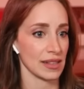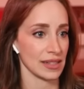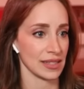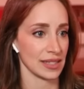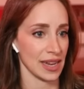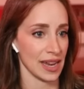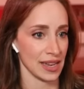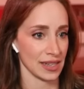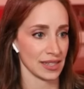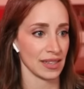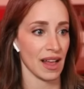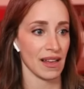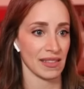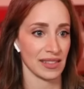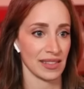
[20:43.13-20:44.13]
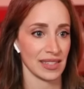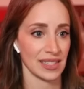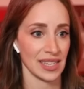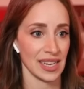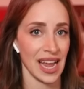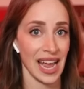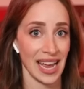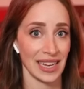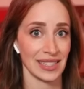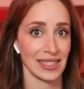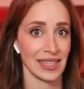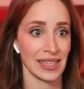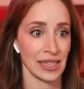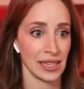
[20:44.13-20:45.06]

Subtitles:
The sloth's hand.